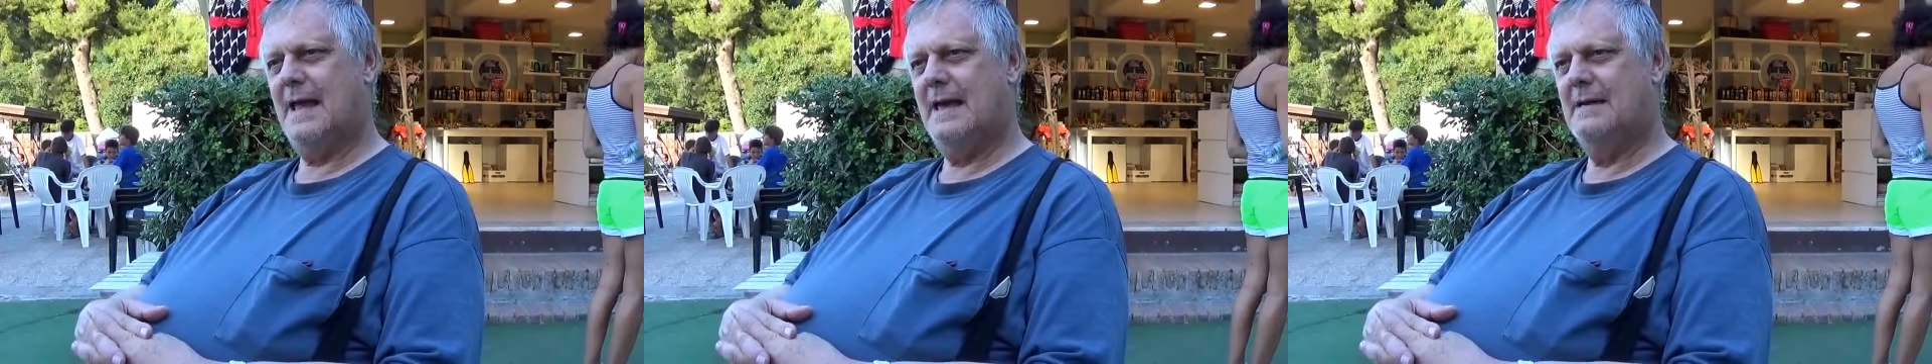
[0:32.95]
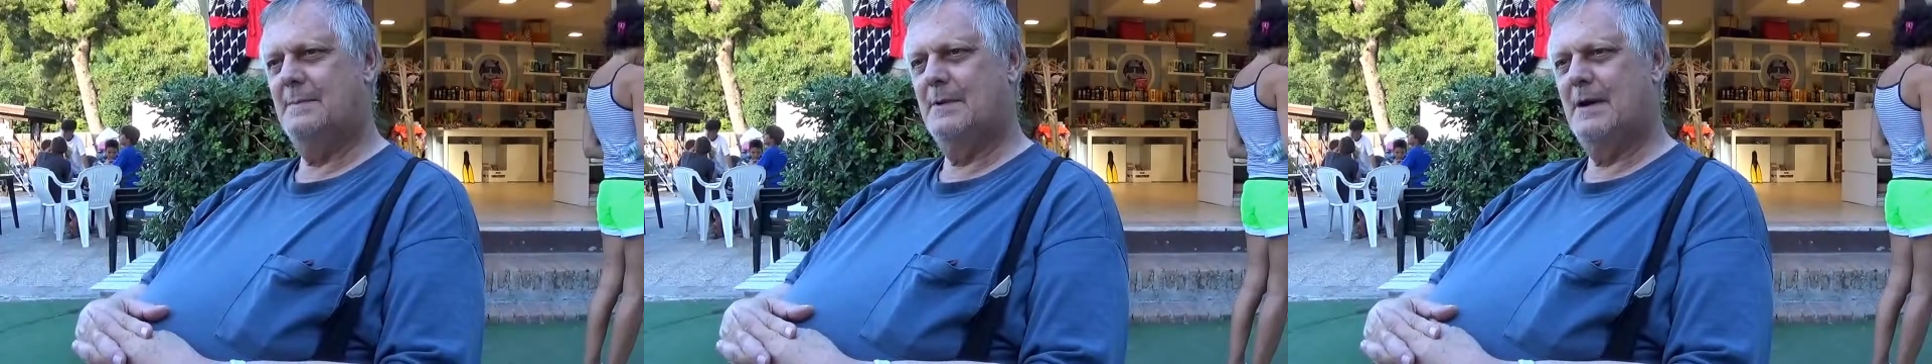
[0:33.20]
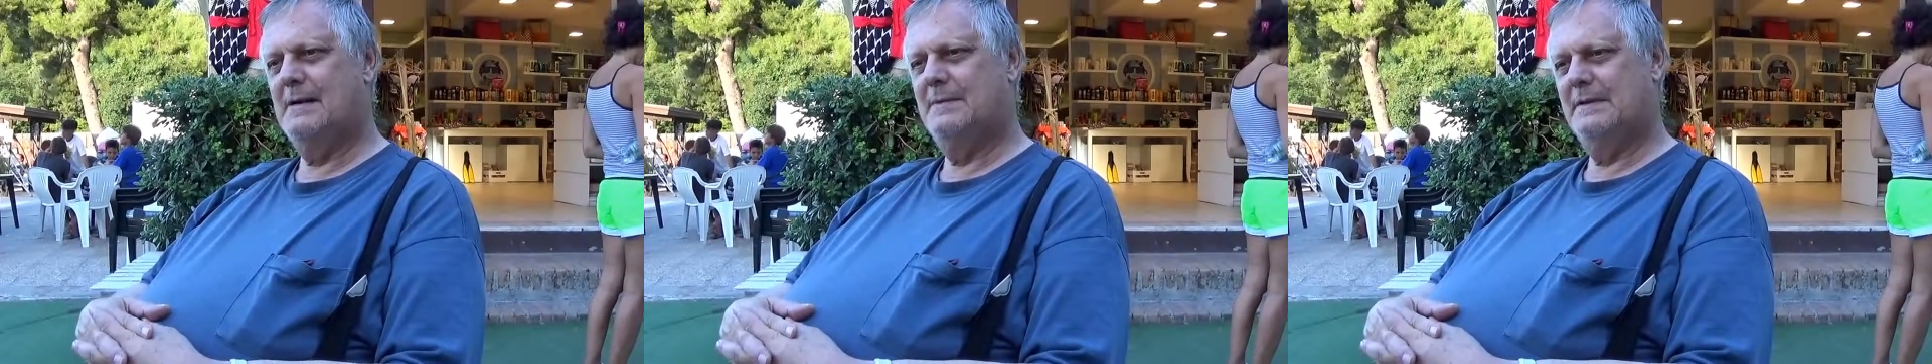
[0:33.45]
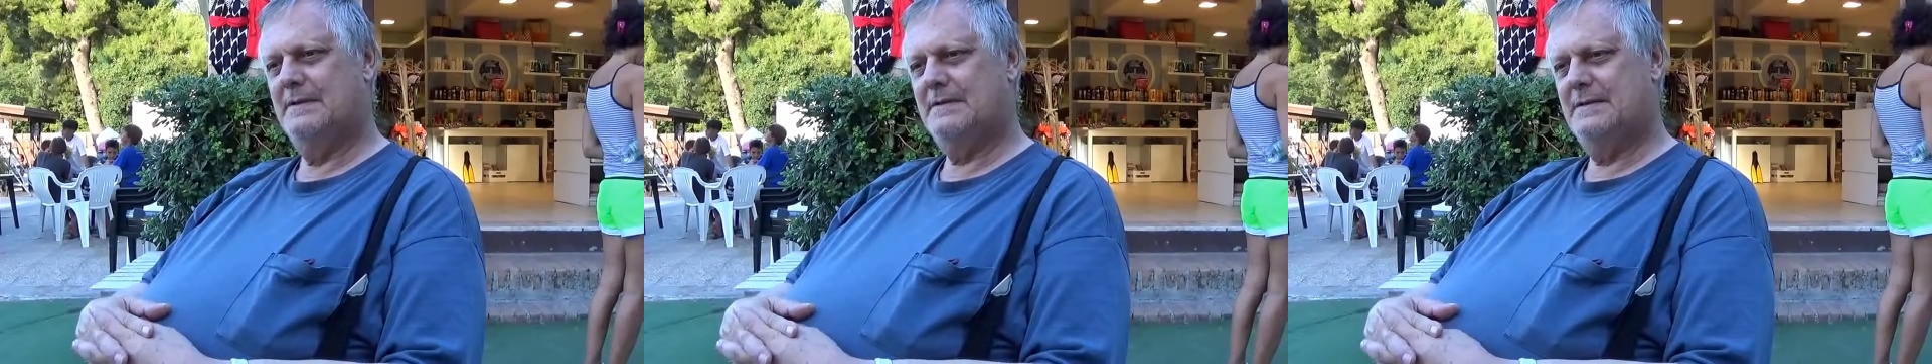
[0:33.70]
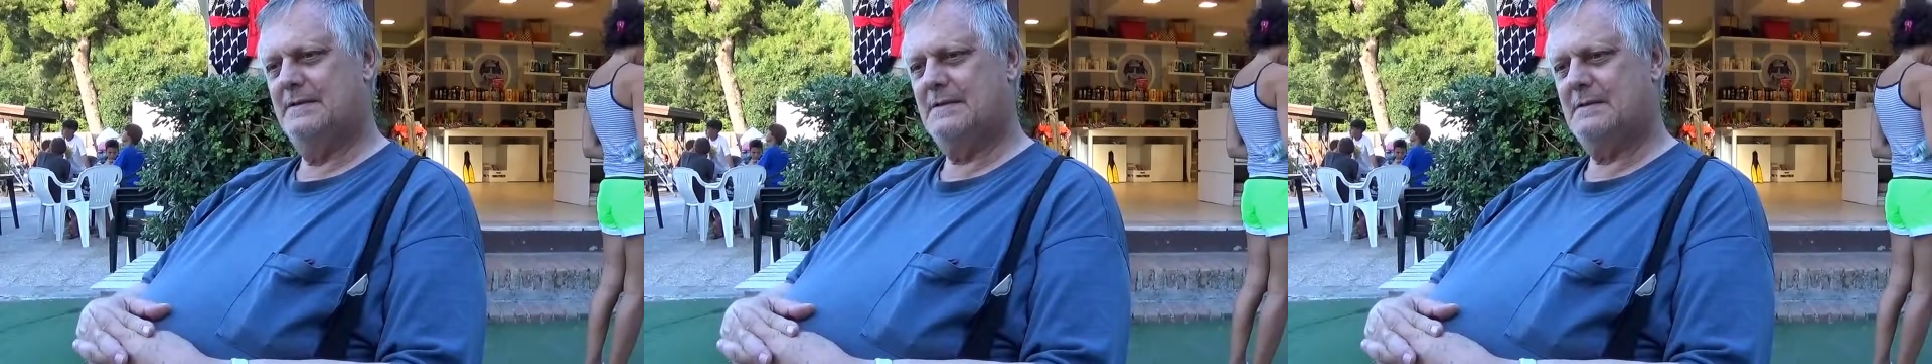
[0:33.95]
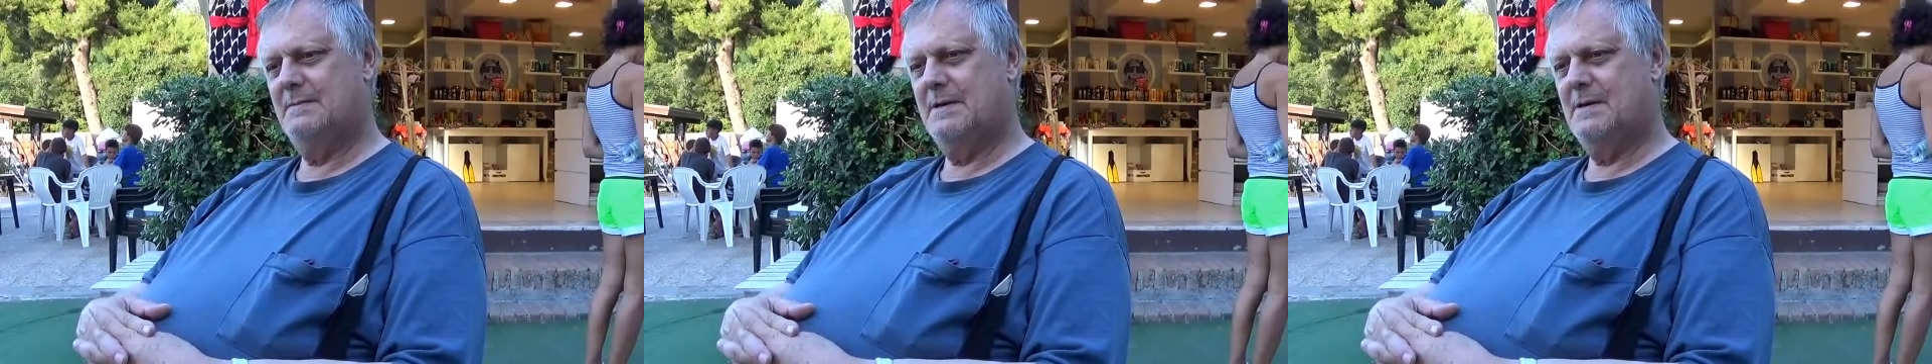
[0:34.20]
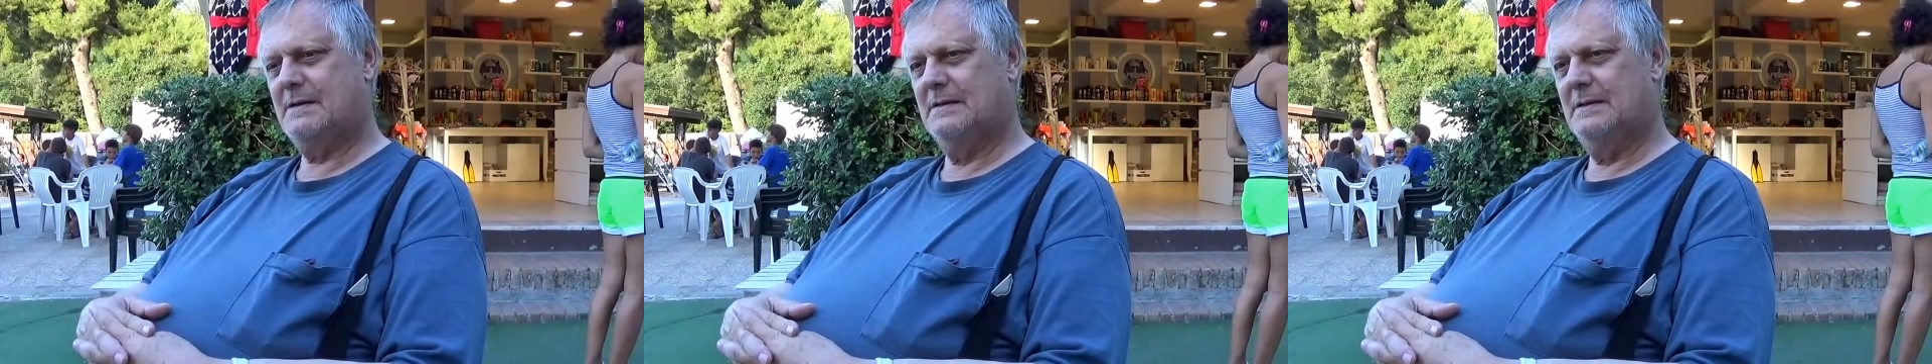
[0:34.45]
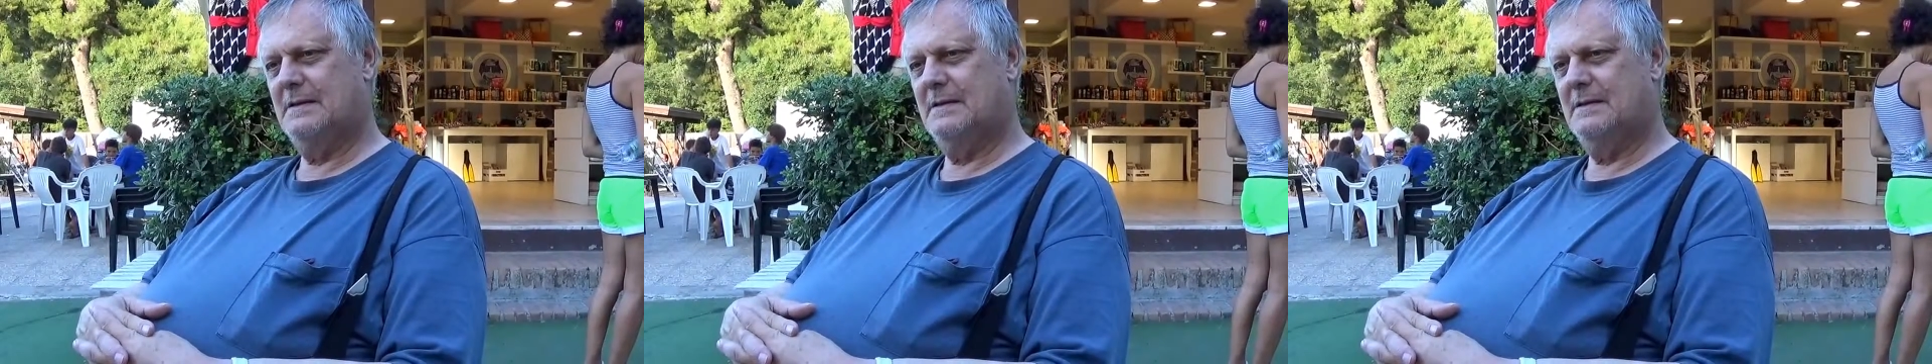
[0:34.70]
Anna Mirabilis, his
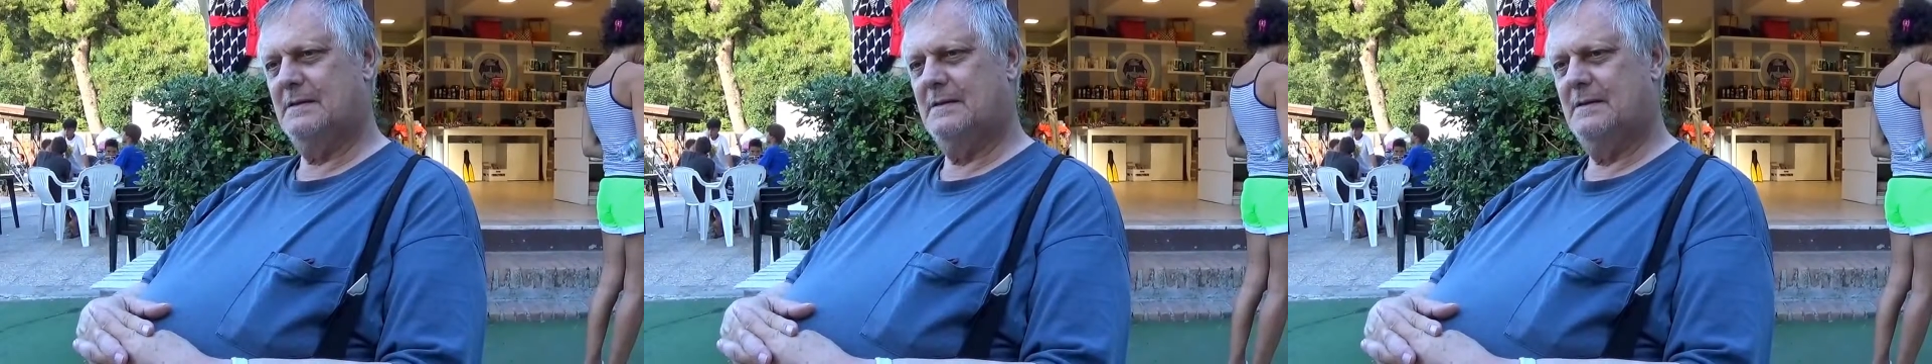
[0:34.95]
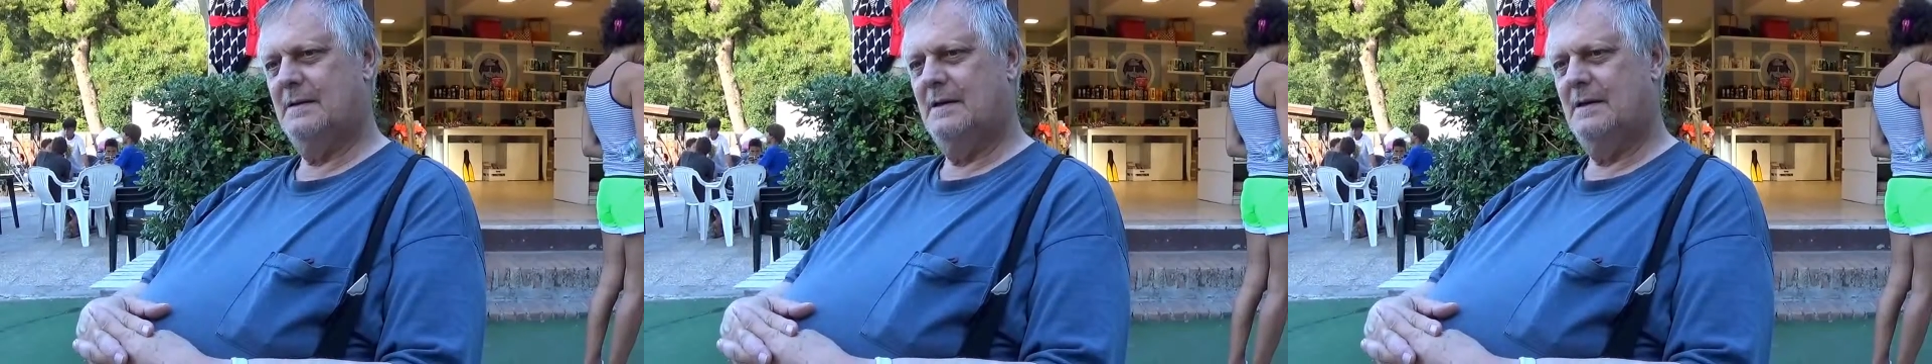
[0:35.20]
miracle year,